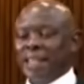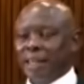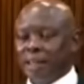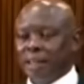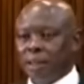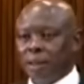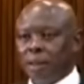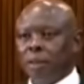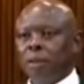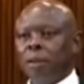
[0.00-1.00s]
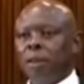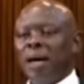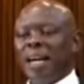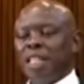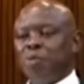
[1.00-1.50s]
take that
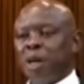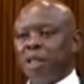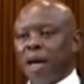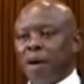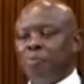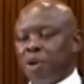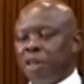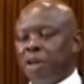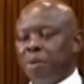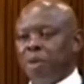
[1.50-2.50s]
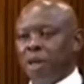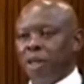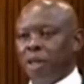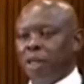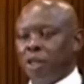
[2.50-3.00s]
aspect up with him
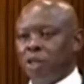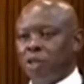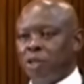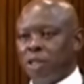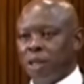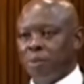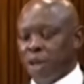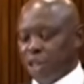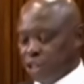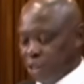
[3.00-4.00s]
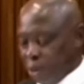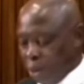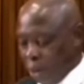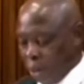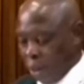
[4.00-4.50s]
in
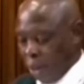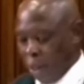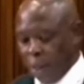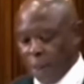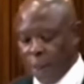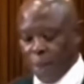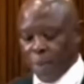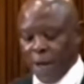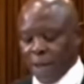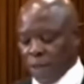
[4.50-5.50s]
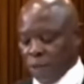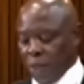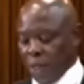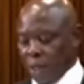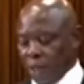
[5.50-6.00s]
cross-examination. And
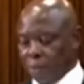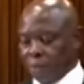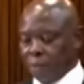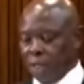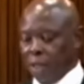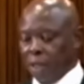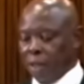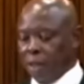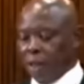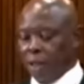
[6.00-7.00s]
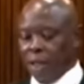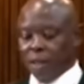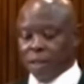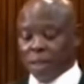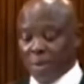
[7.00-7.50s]
we
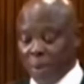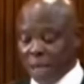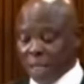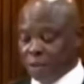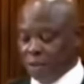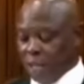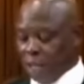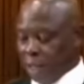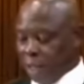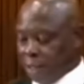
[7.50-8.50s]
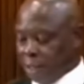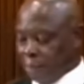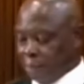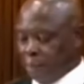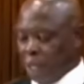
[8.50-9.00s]
then surmise further
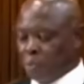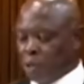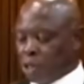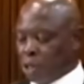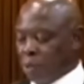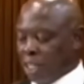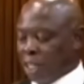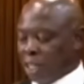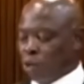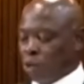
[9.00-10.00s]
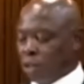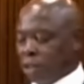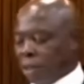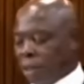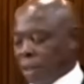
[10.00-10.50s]
that possibly that
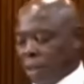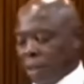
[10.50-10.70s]
could